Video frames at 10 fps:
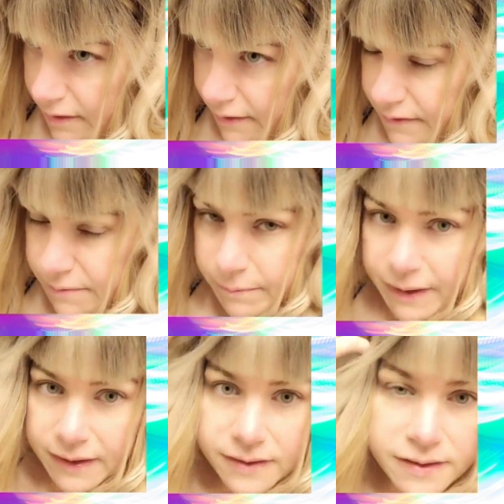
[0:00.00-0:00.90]
of
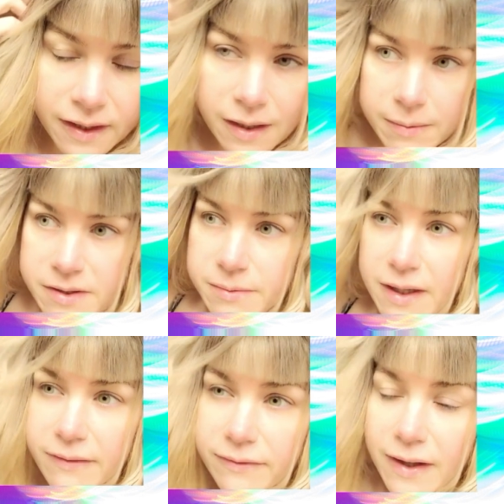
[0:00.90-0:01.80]
space to kind of mess with
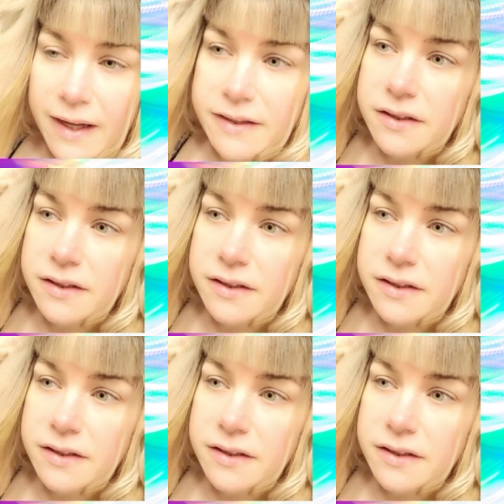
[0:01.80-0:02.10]
that flat